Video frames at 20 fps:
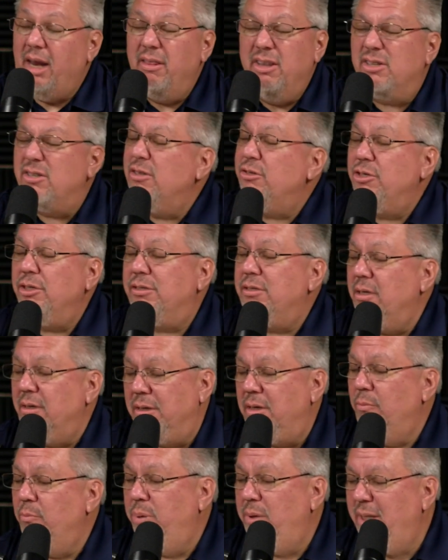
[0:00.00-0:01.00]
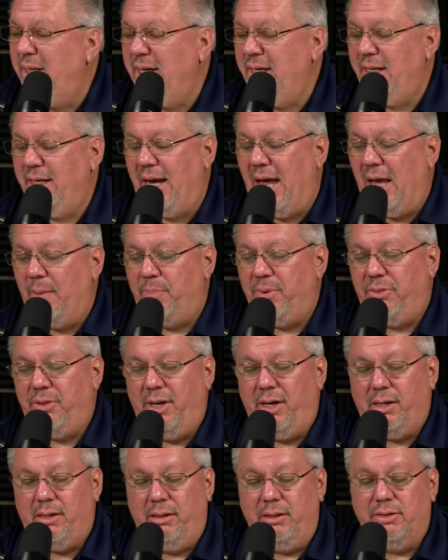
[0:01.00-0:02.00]
this is just a completely
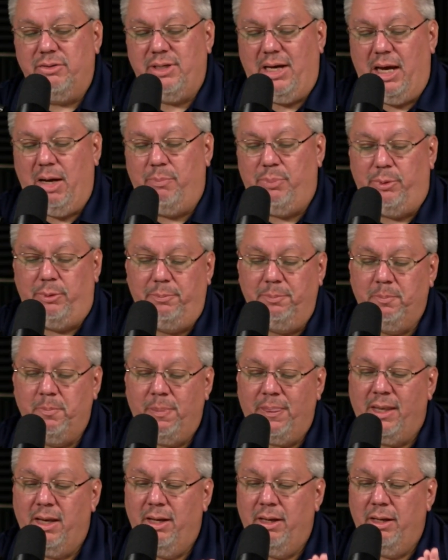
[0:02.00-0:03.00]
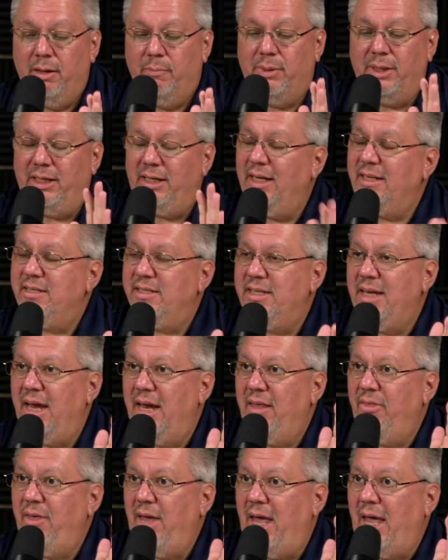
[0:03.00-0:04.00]
hypothetical example, but let's
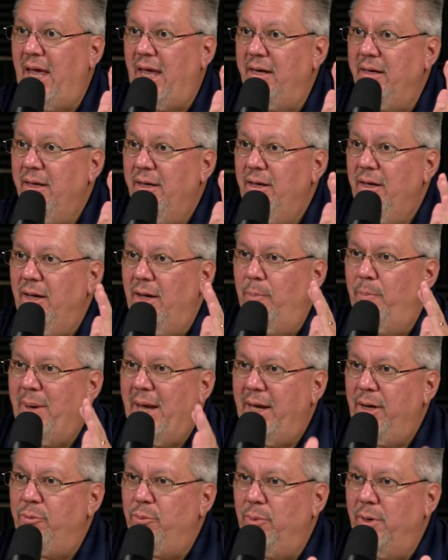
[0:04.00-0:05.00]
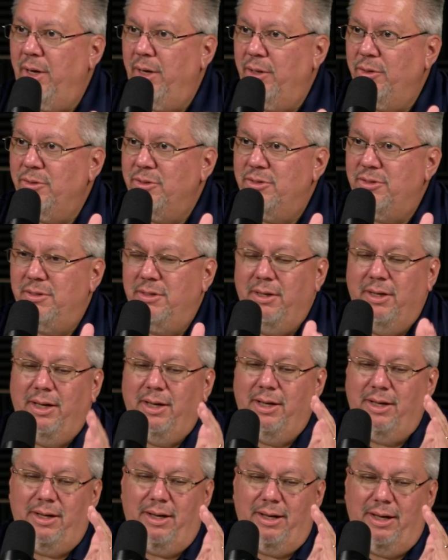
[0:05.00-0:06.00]
say that a bank runs
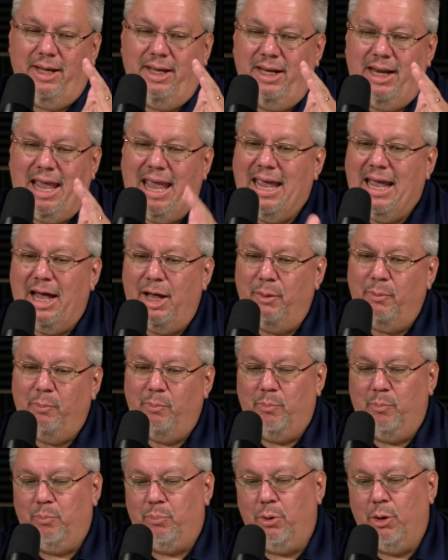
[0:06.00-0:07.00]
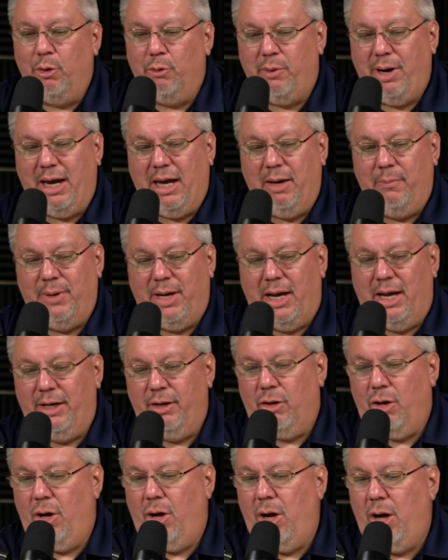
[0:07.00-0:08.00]
an AI program on
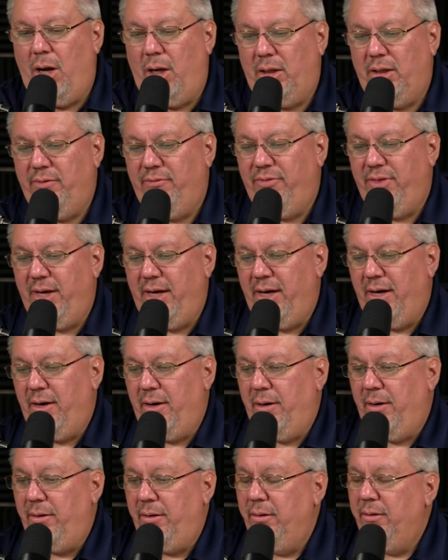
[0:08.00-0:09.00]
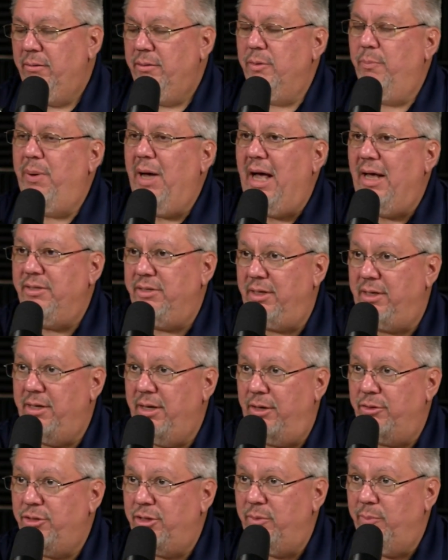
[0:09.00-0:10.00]
all of their deposit
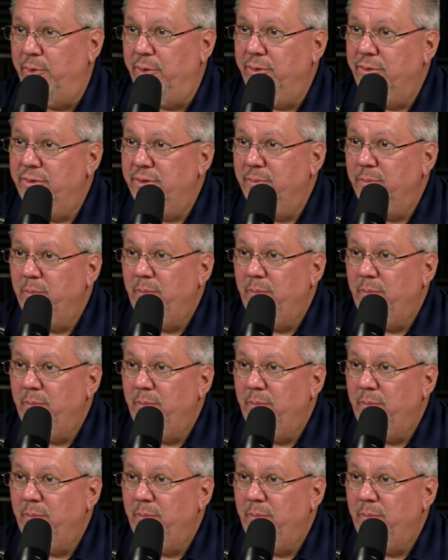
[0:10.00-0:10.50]
customers.